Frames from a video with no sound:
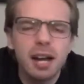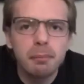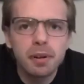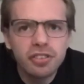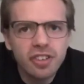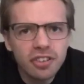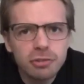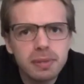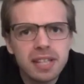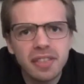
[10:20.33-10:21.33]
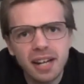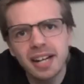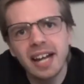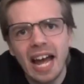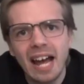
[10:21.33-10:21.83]
But it does mean that I
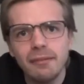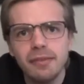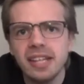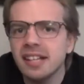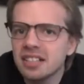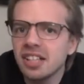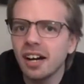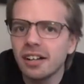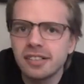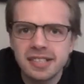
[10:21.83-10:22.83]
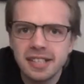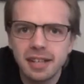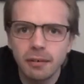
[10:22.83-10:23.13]
have the entirety